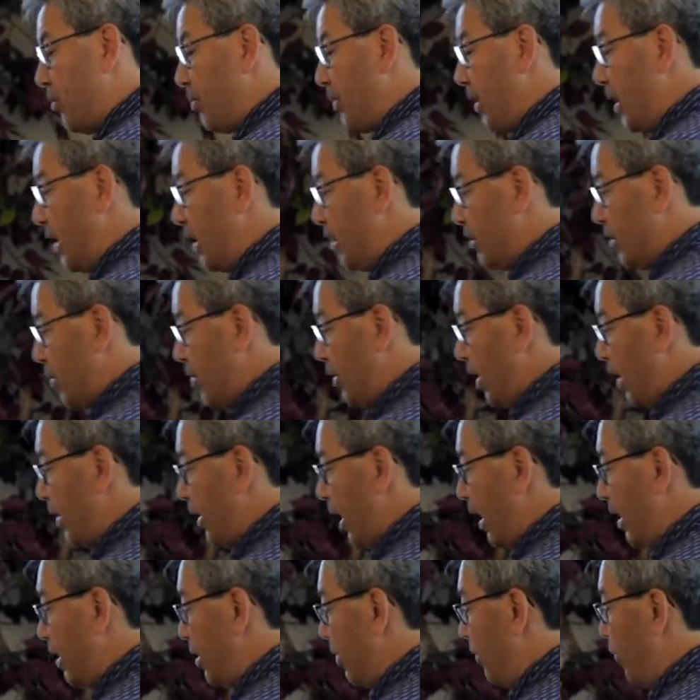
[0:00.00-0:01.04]
to be so that
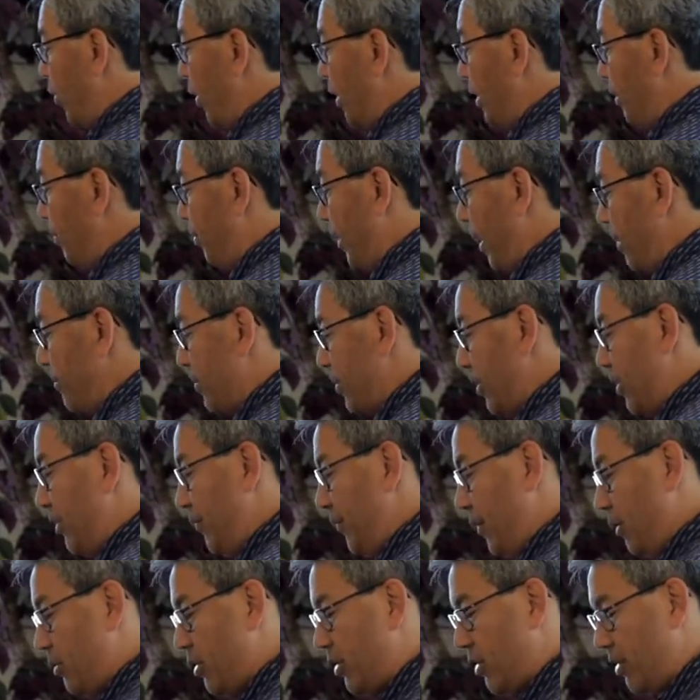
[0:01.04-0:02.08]
they can avoid the problems in the
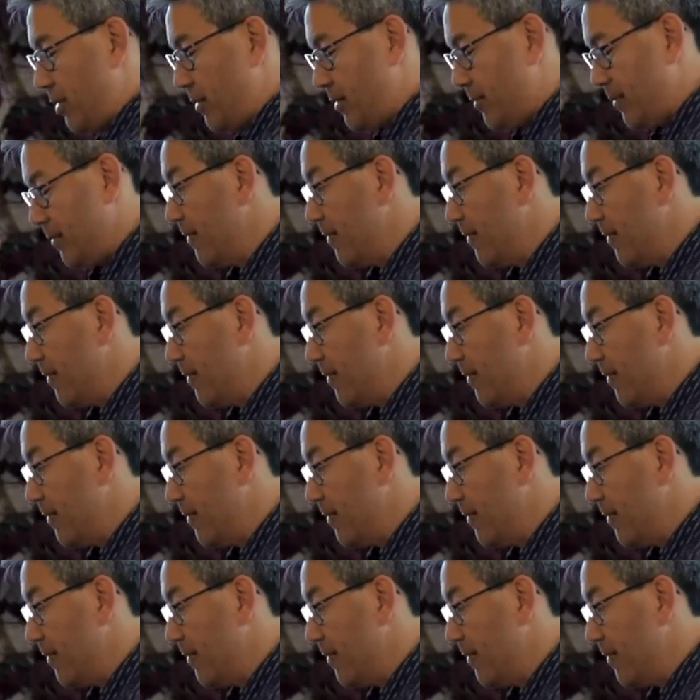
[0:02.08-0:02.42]
future?